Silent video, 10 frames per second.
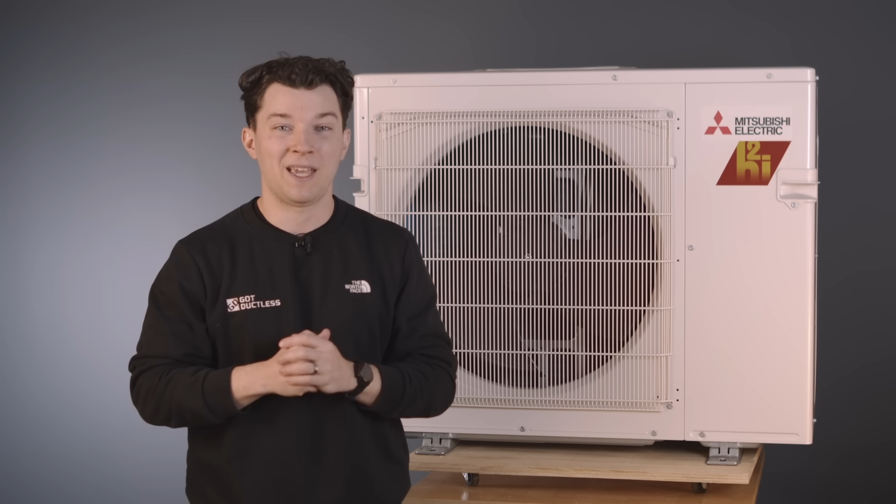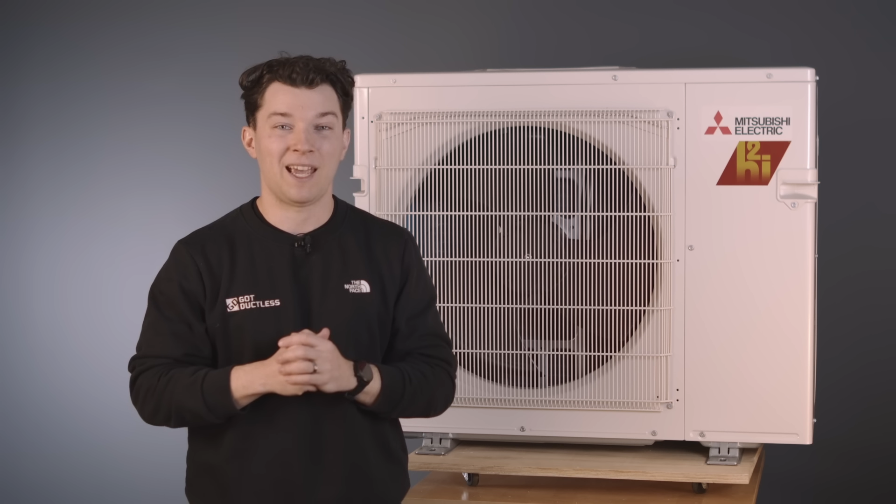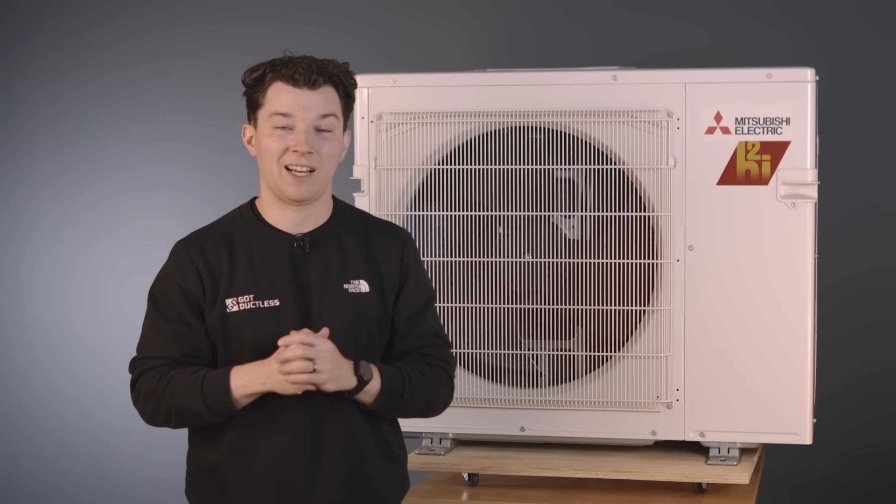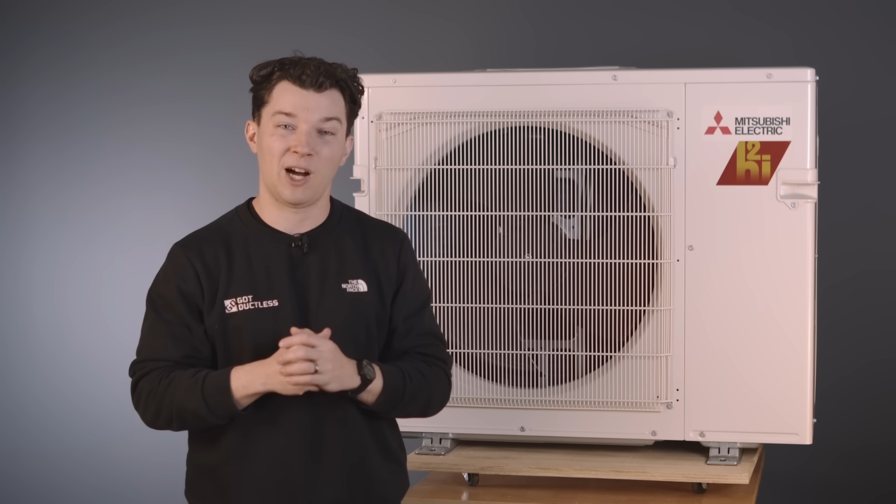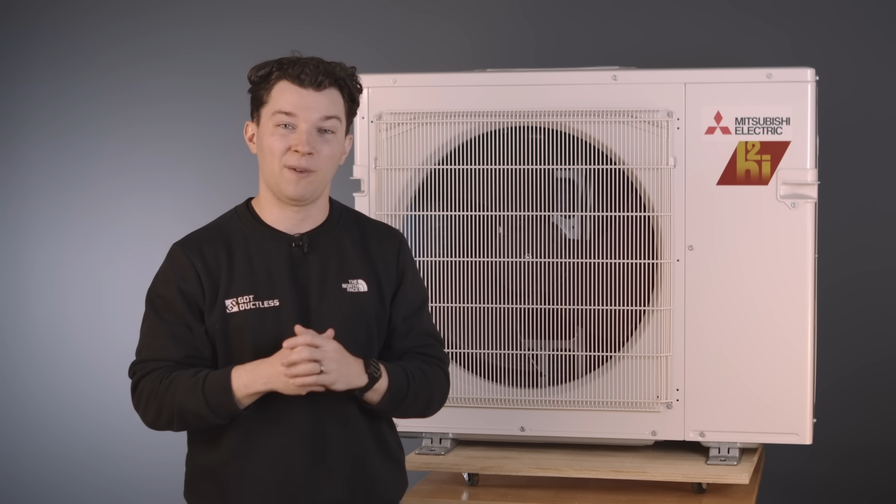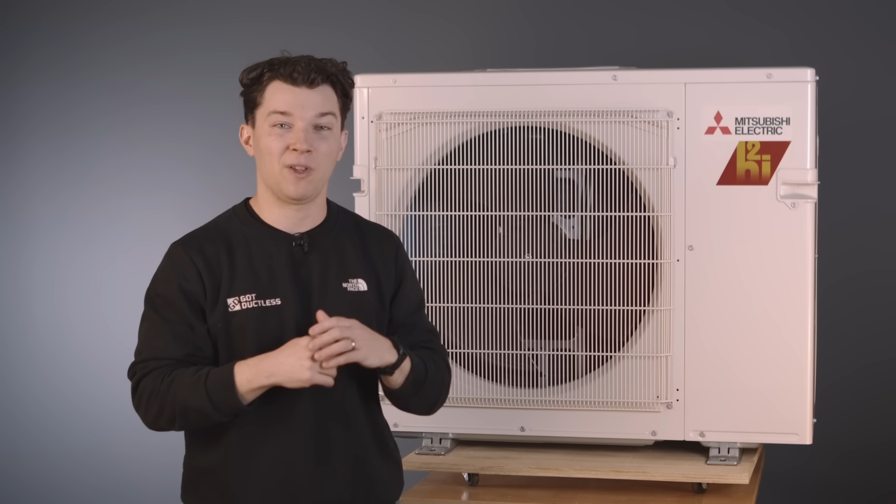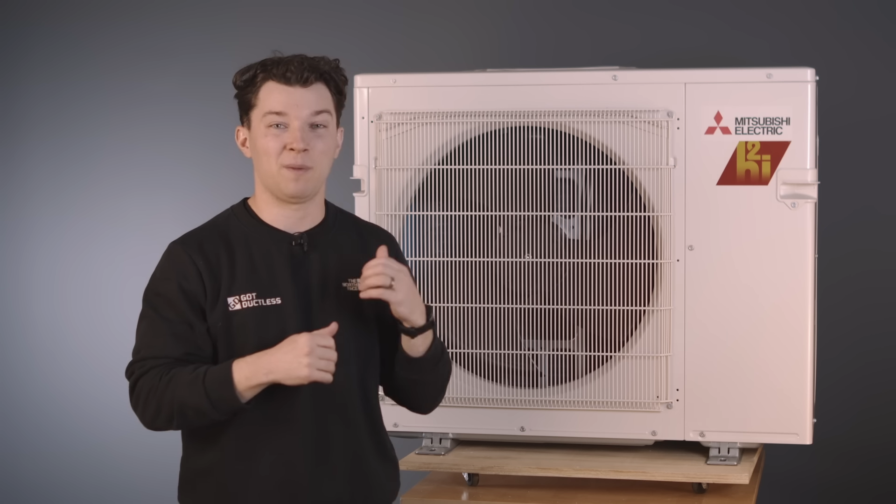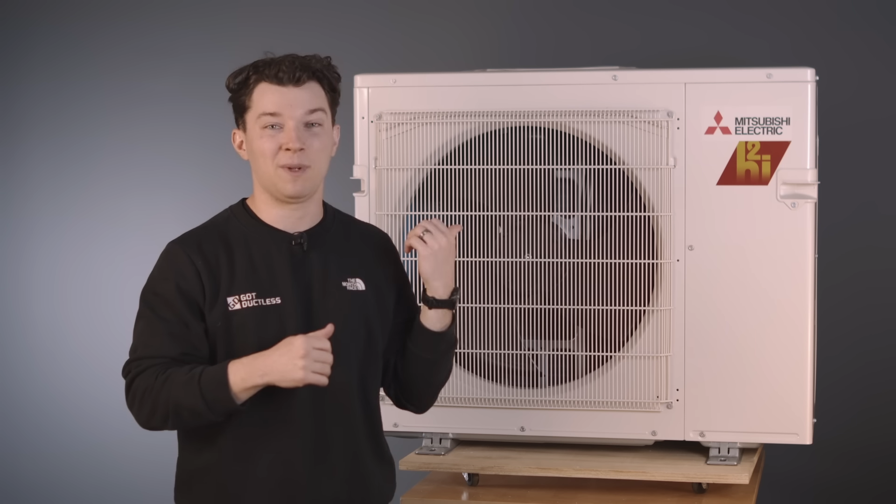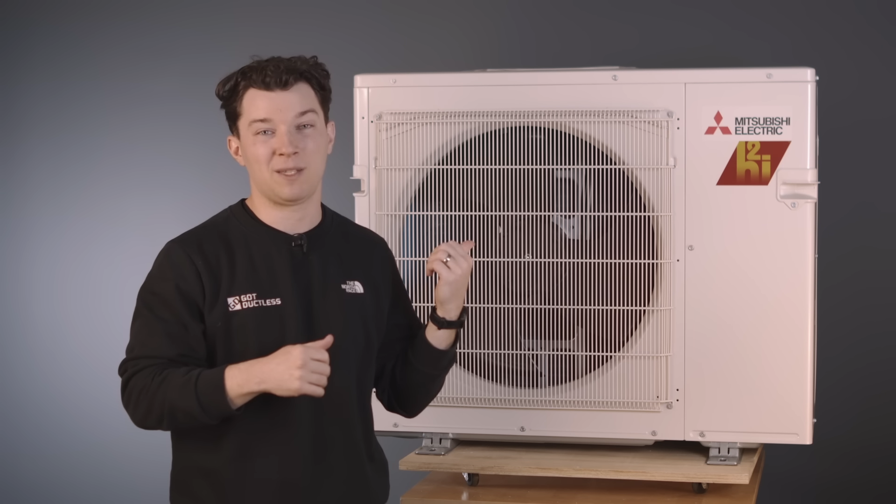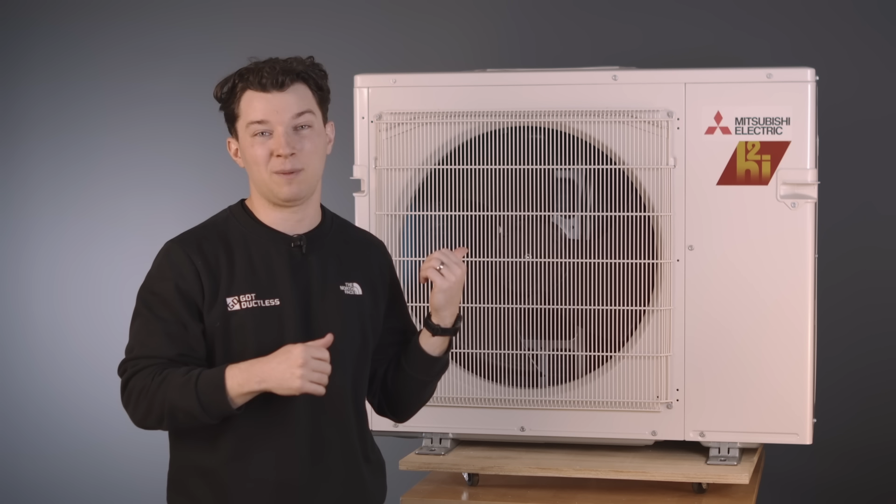and cover the
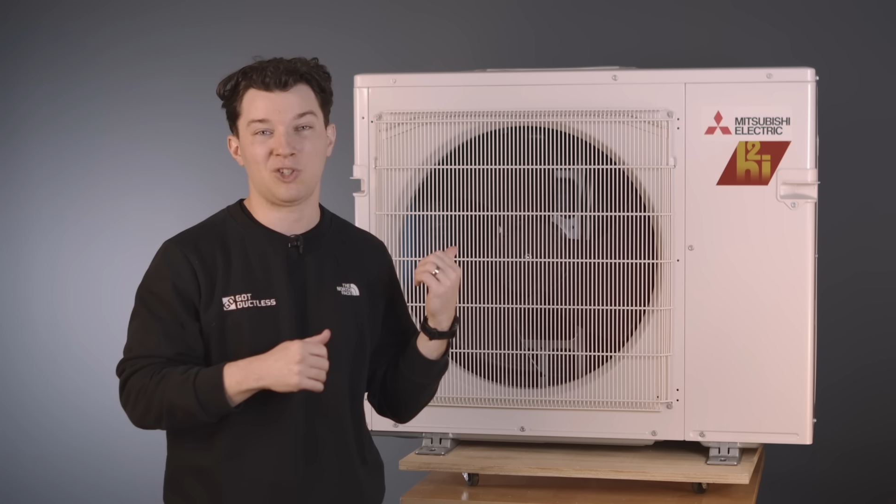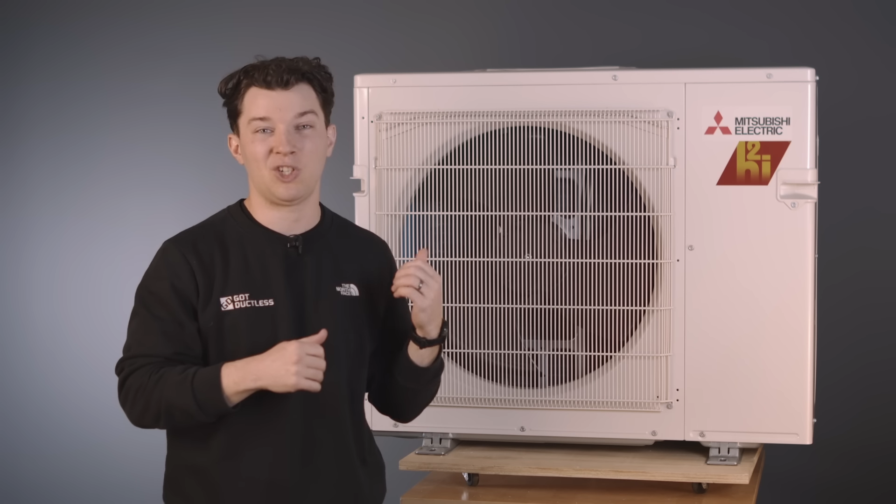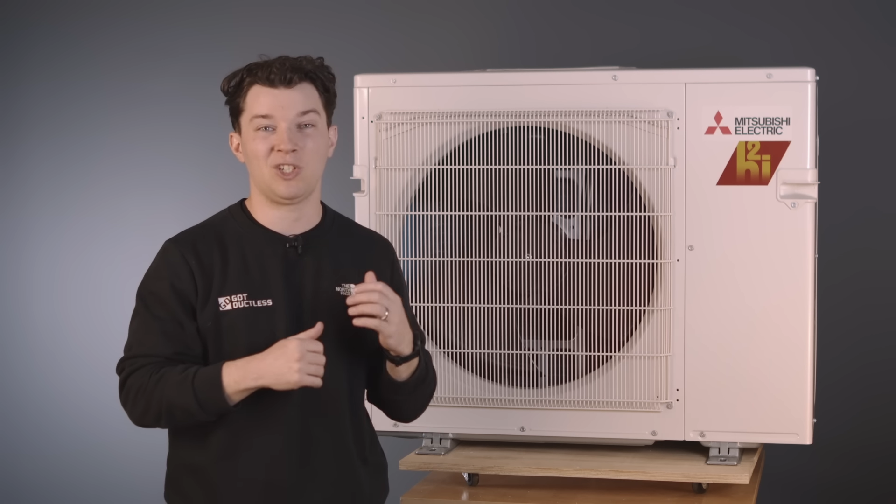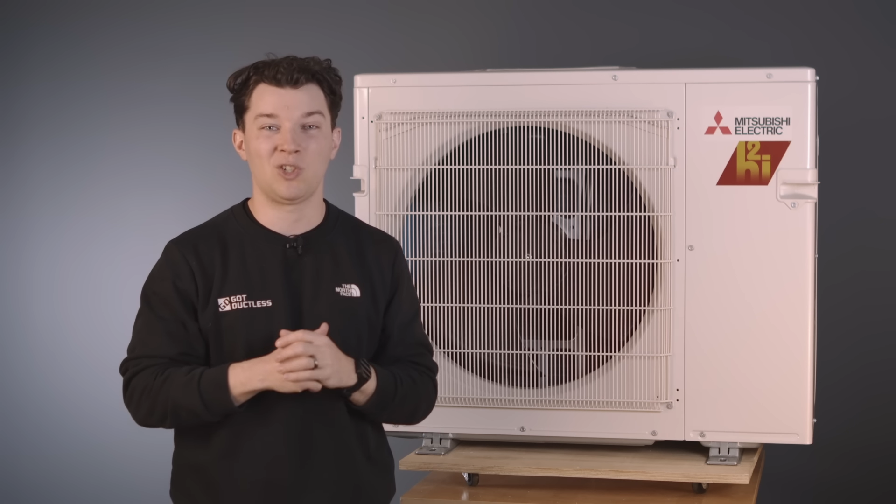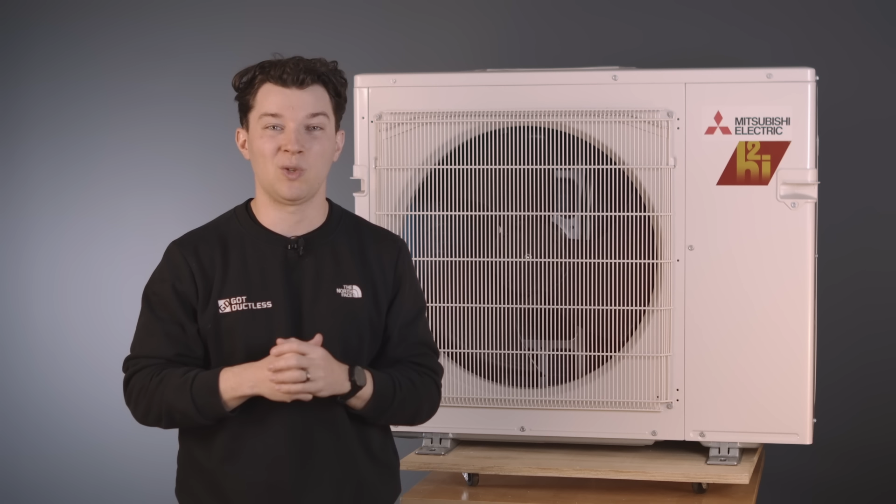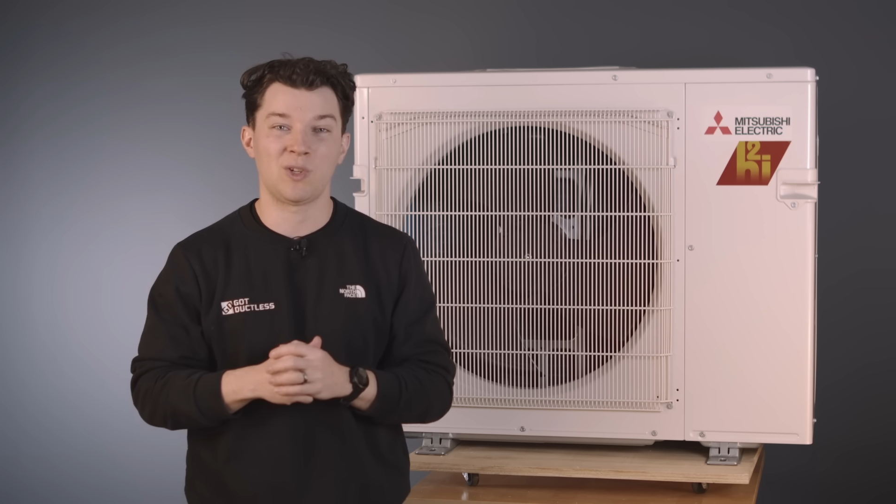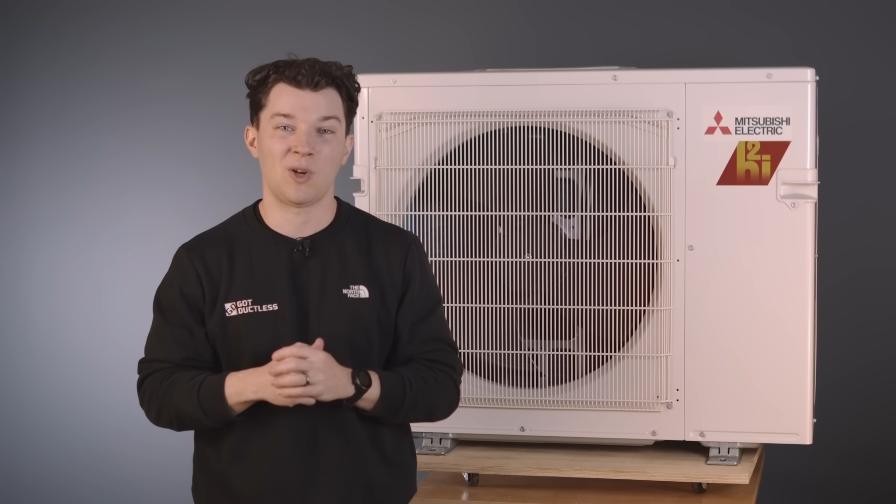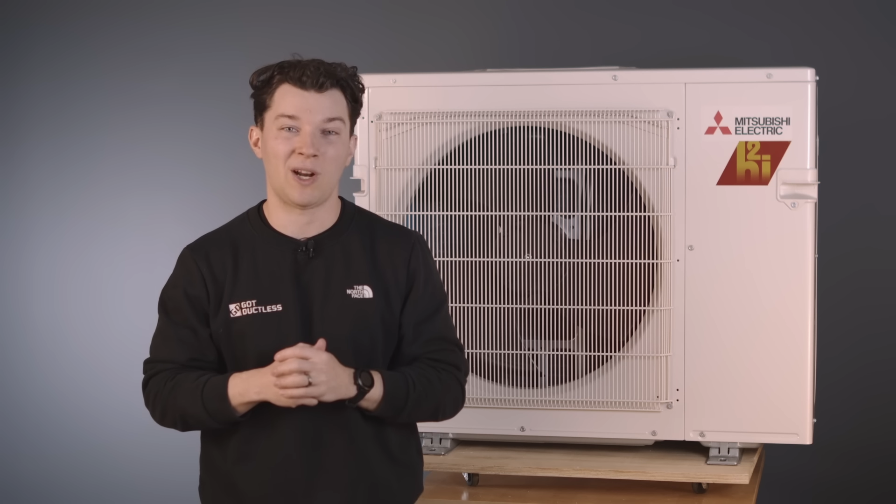Mitsubishi 2-zone